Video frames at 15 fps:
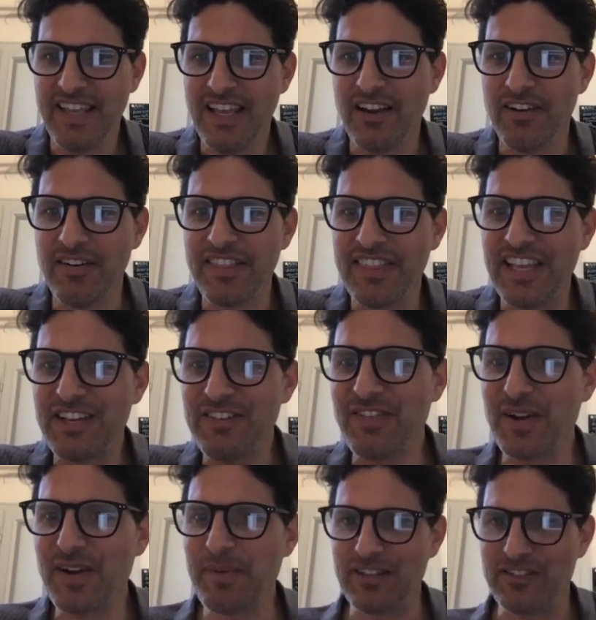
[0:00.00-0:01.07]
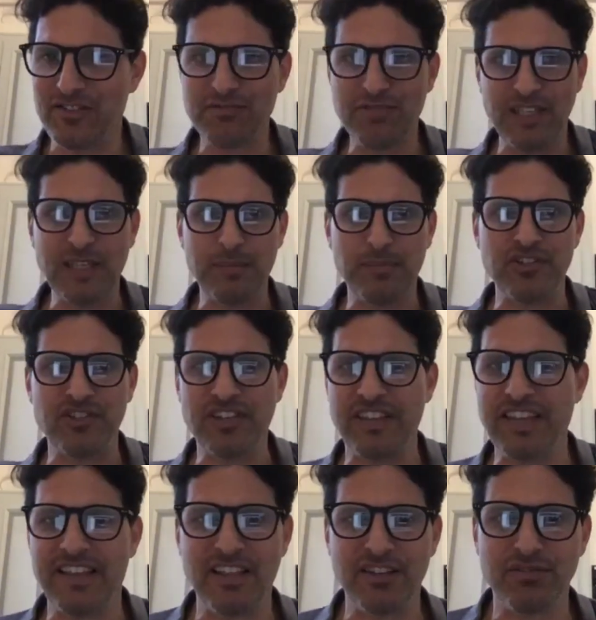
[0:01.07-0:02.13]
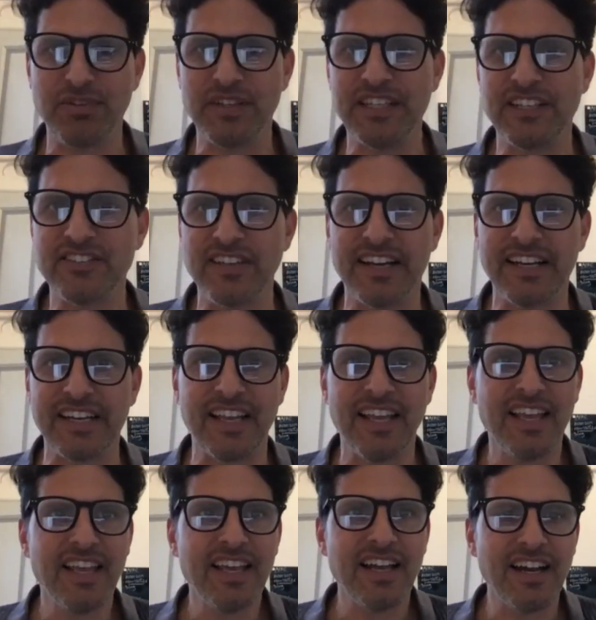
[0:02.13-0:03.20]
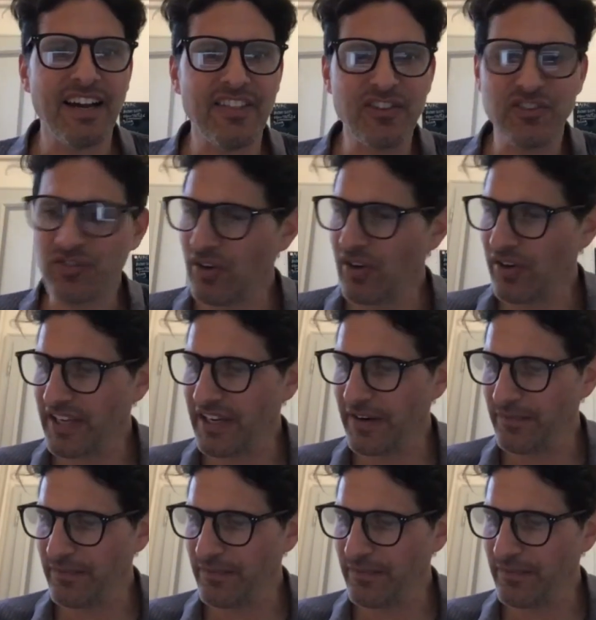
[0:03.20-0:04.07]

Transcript: All right, thank you very much. Really appreciate that. That's really exciting uh, that you're all here.